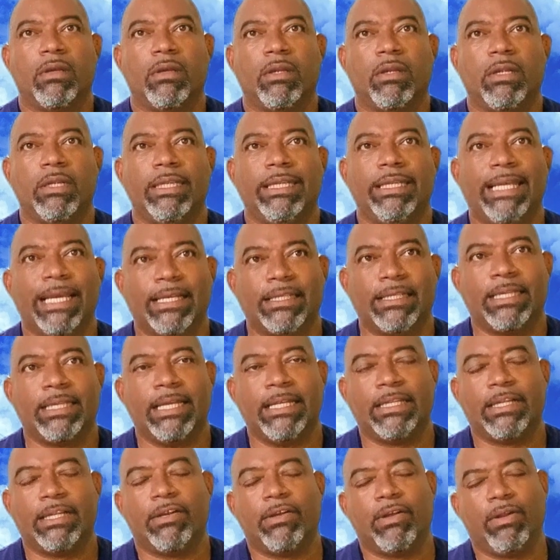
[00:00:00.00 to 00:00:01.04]
yes,
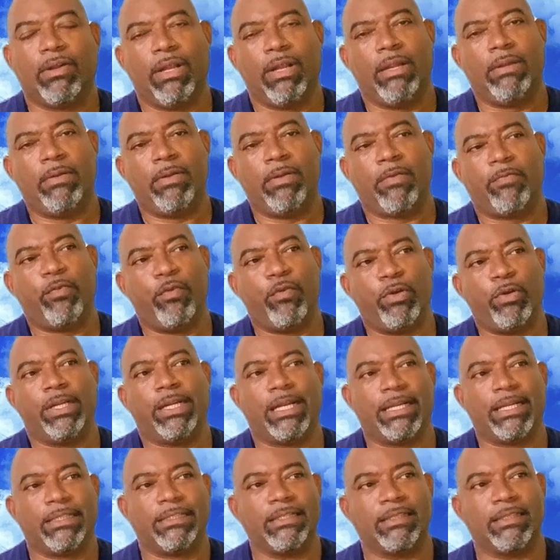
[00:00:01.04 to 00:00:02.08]
it afforded
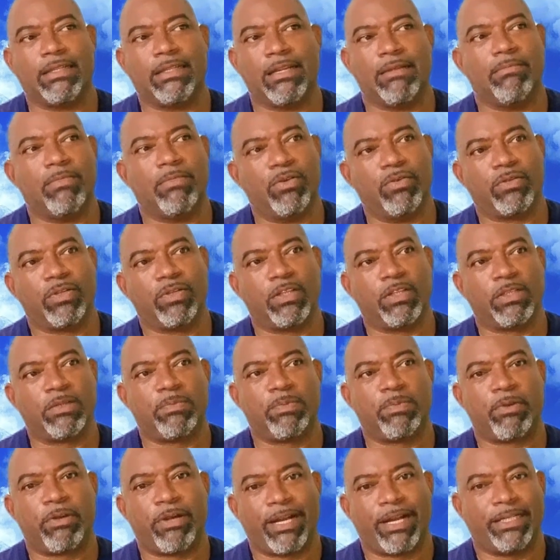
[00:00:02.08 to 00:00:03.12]
a certain amount of
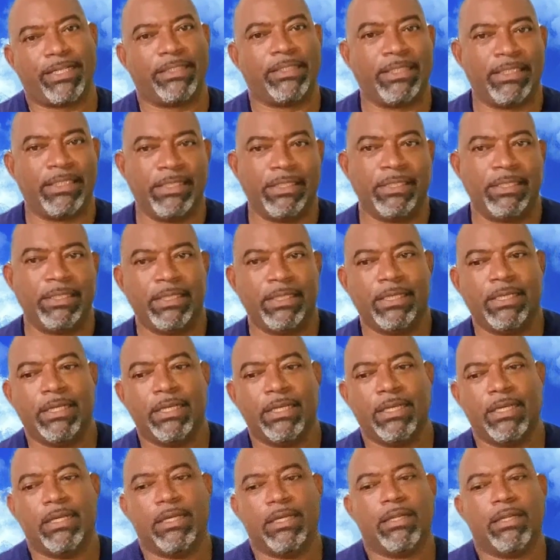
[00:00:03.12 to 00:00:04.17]
sporadicity
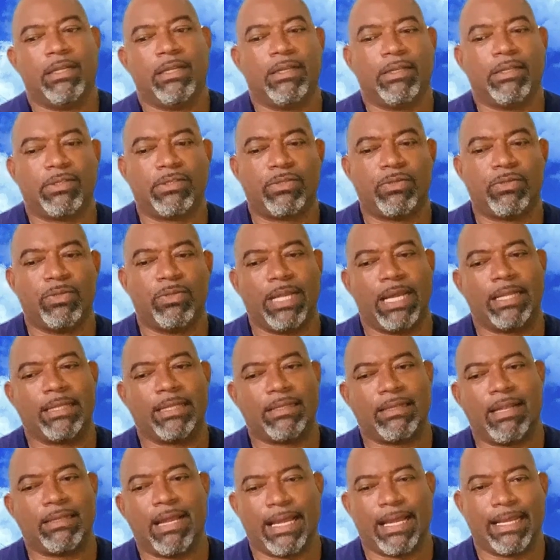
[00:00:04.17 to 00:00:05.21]
so
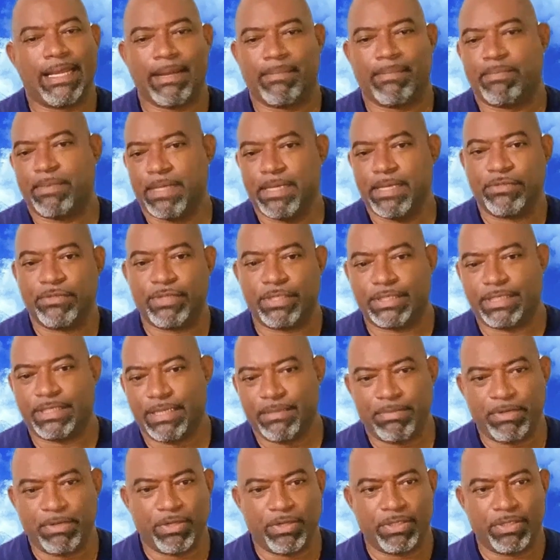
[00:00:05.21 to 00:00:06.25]
that I kept interested
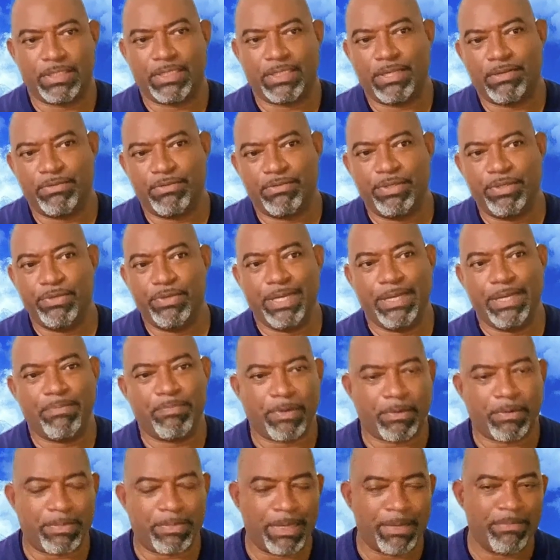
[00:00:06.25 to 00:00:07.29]
because there were unique
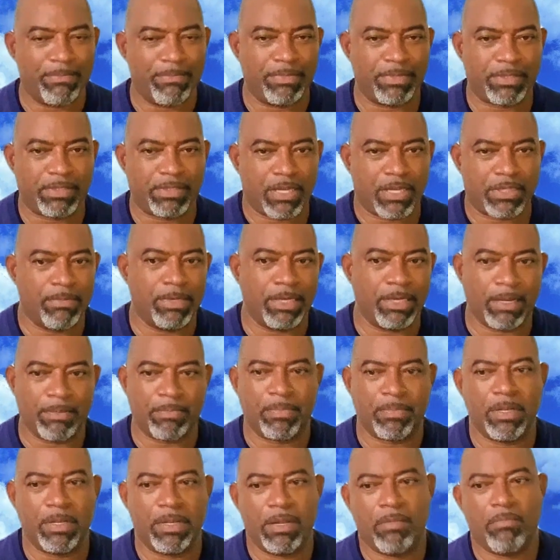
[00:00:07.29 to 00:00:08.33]
problems coming
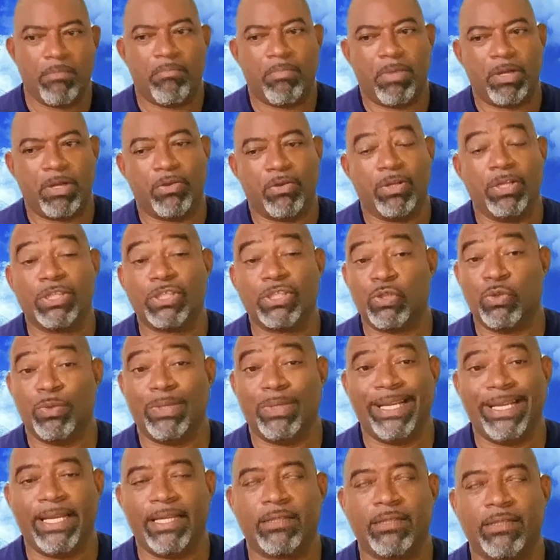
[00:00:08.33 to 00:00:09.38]
up. But on slow
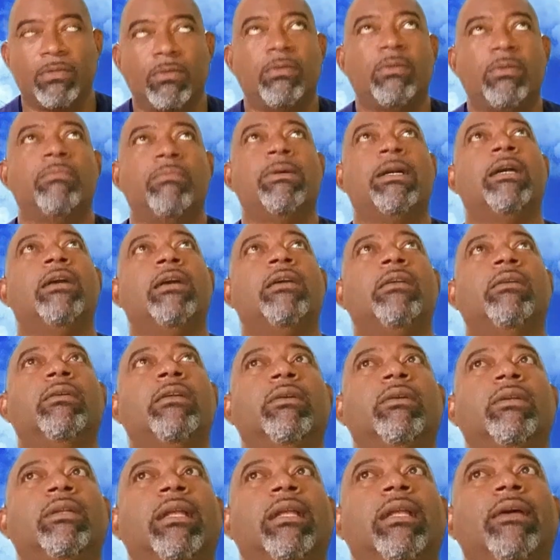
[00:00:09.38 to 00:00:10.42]
days, oh my
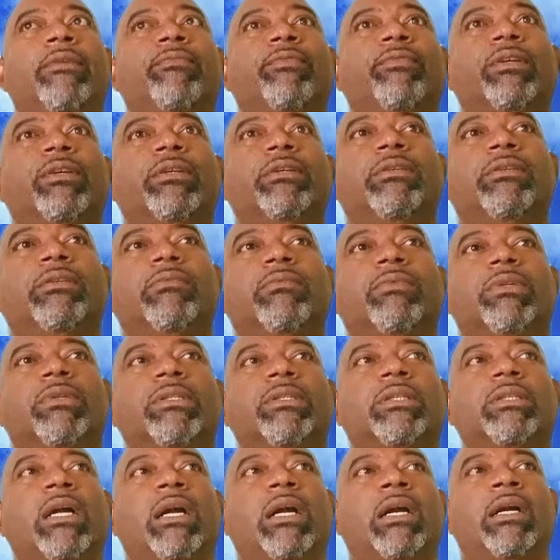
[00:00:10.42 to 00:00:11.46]
lord, life was
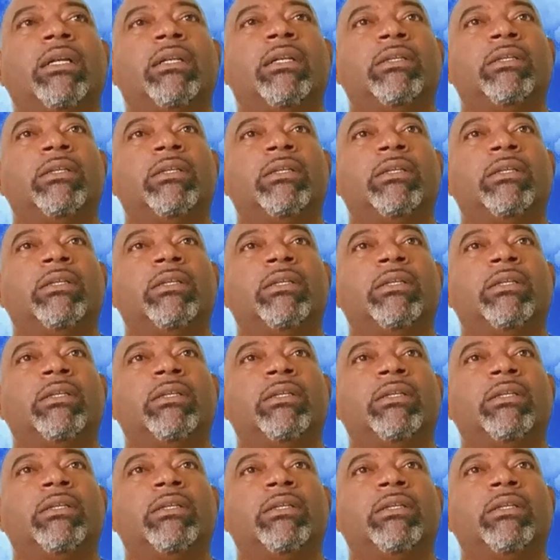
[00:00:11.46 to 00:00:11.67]
hard.